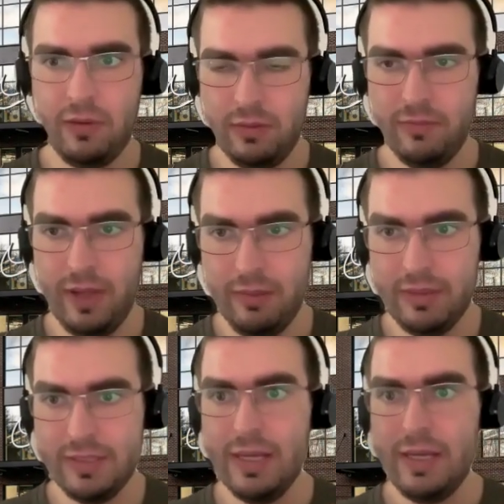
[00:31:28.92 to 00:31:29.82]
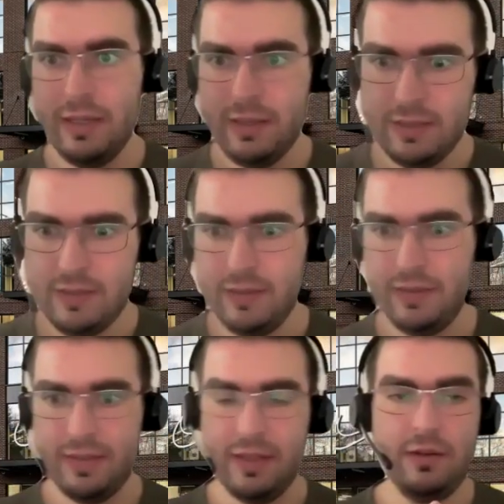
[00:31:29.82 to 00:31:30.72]
variables
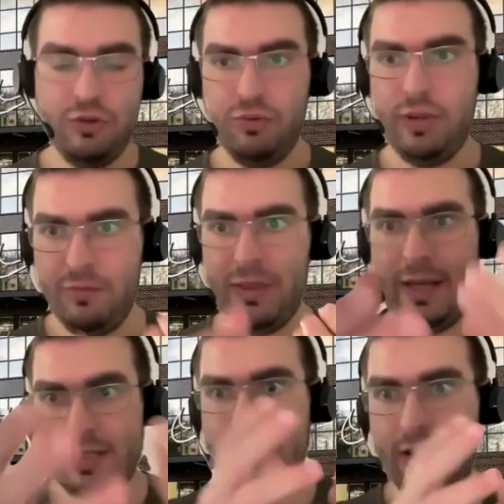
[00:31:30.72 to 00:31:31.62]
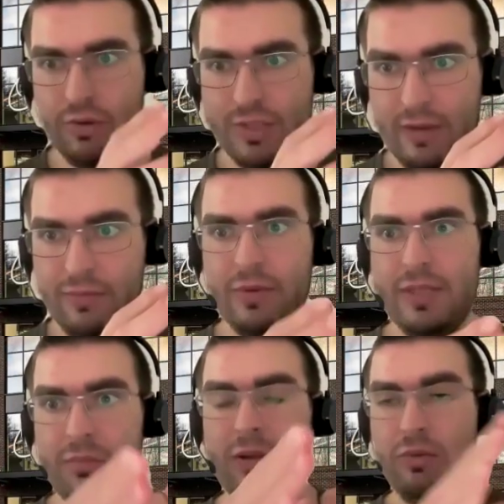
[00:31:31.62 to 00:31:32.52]
that should have been async IO safe,
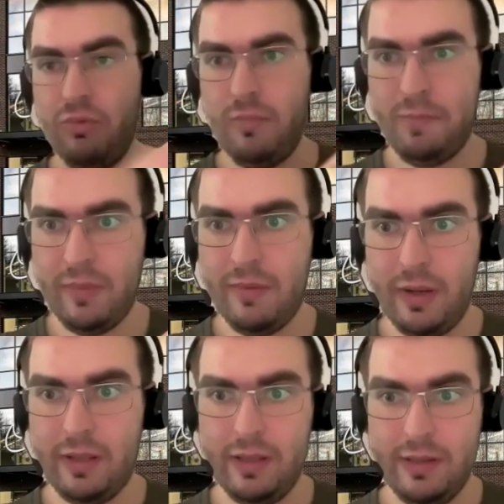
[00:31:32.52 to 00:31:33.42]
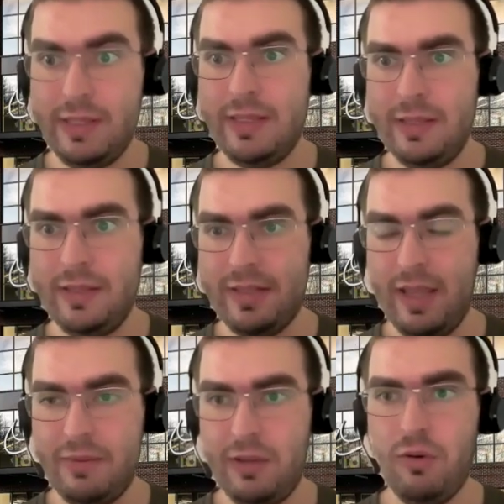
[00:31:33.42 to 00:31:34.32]
similar to thread
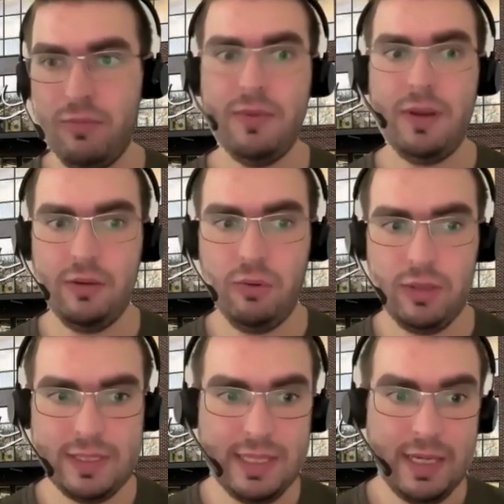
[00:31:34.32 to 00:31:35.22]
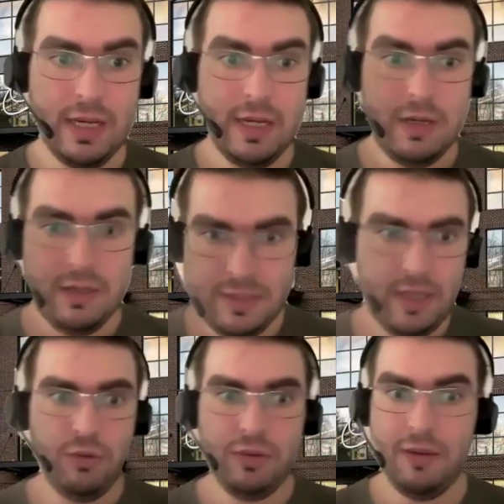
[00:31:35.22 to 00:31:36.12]
safety of thread locals. They
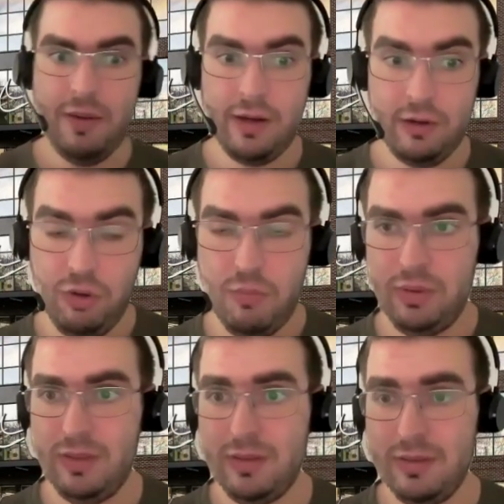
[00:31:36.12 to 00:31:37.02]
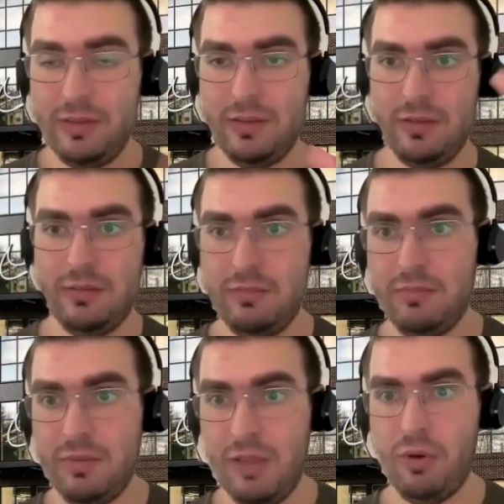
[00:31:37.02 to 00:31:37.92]
don't require global
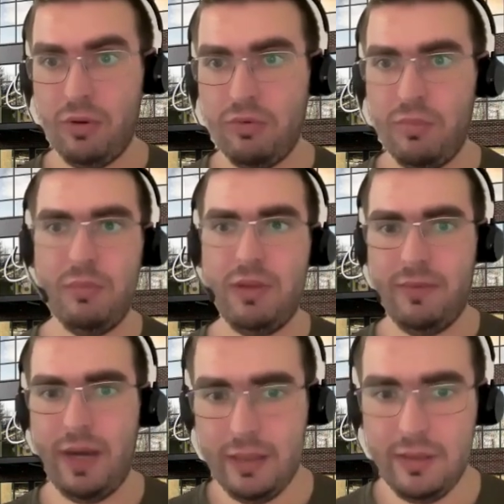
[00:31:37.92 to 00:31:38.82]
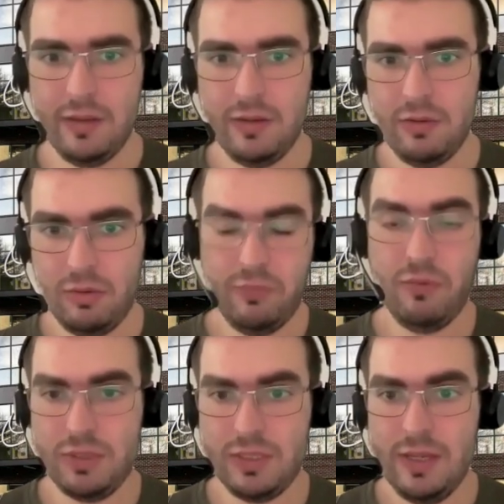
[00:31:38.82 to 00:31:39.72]
keyword to be modified. Of
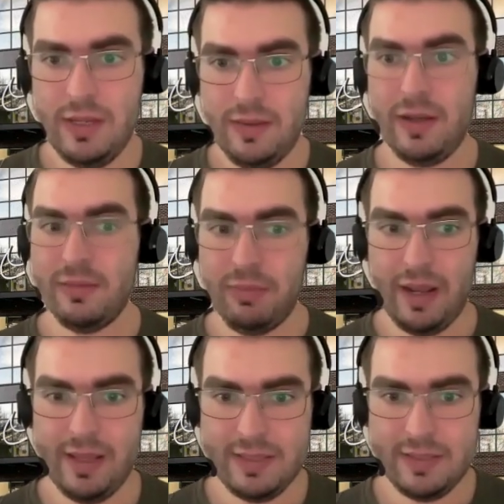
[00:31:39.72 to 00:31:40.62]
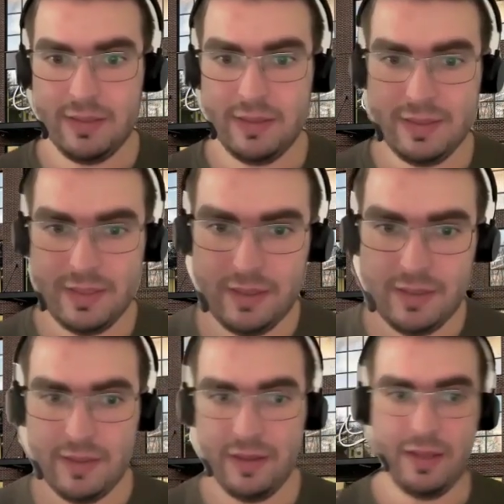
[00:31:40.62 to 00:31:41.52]
course, there is a price.
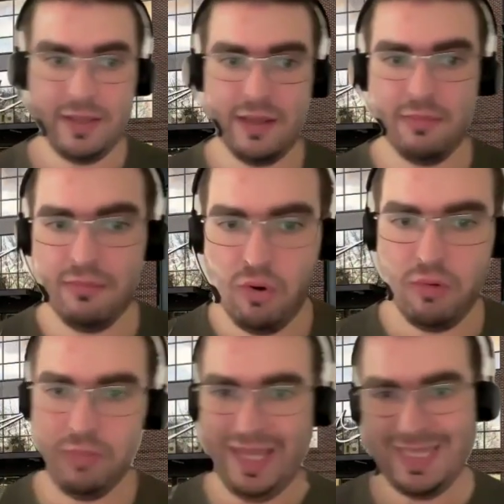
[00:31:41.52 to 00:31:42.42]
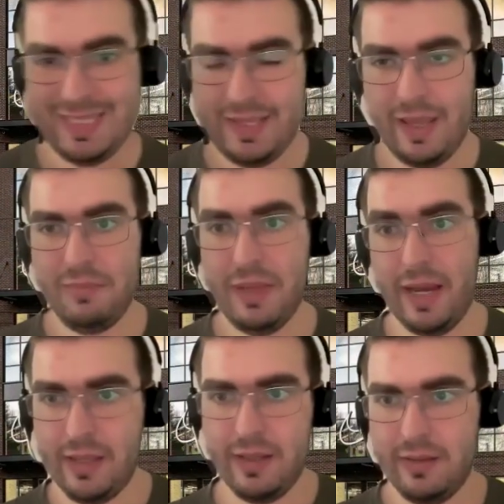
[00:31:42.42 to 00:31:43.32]
There is a more complex
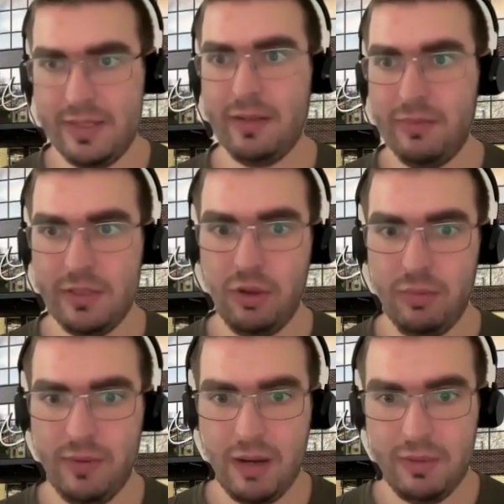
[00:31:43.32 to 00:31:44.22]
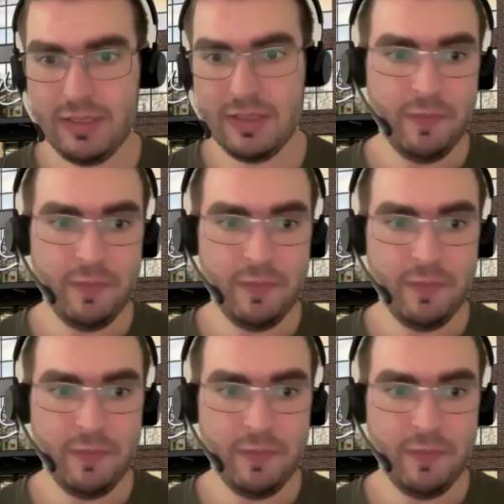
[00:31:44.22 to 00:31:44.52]
API than with global variables,